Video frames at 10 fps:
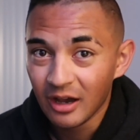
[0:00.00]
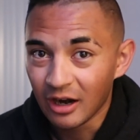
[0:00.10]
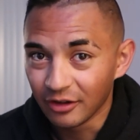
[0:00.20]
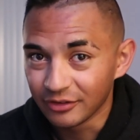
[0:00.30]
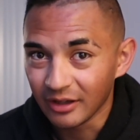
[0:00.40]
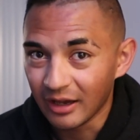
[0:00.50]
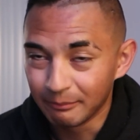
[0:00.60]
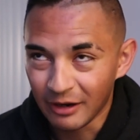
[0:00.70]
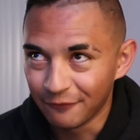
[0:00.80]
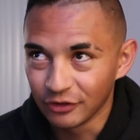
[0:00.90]

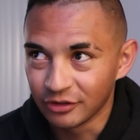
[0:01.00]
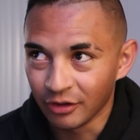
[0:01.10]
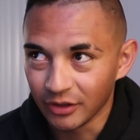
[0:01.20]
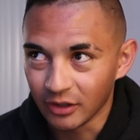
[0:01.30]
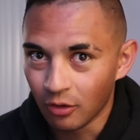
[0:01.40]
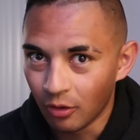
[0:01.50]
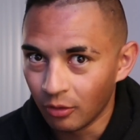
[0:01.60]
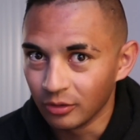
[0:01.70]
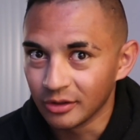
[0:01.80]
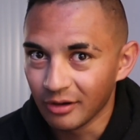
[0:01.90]
And my first thought was like,
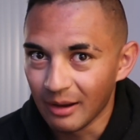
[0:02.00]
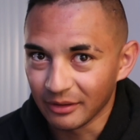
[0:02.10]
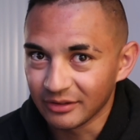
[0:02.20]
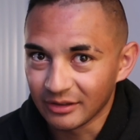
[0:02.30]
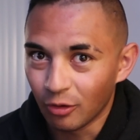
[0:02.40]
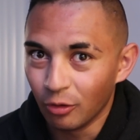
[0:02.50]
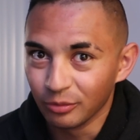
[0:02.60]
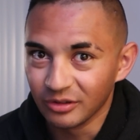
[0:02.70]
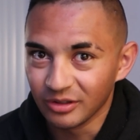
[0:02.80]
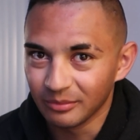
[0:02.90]
holy crap. That's like the whole
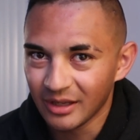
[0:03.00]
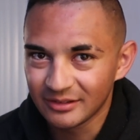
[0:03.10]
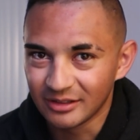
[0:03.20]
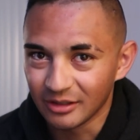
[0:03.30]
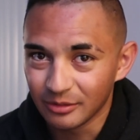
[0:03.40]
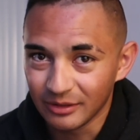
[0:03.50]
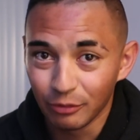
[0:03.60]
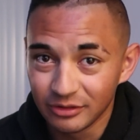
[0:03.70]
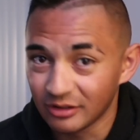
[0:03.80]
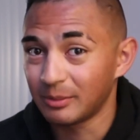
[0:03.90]
reason I'm texting him, because I
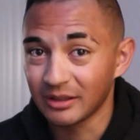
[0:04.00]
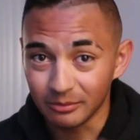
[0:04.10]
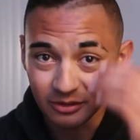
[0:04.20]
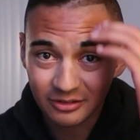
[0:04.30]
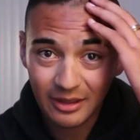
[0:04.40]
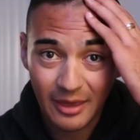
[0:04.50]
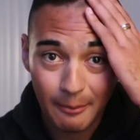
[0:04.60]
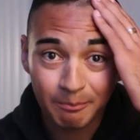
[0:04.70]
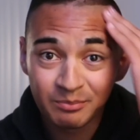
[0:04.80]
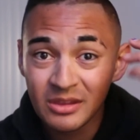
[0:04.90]
wasn't expecting him to say that.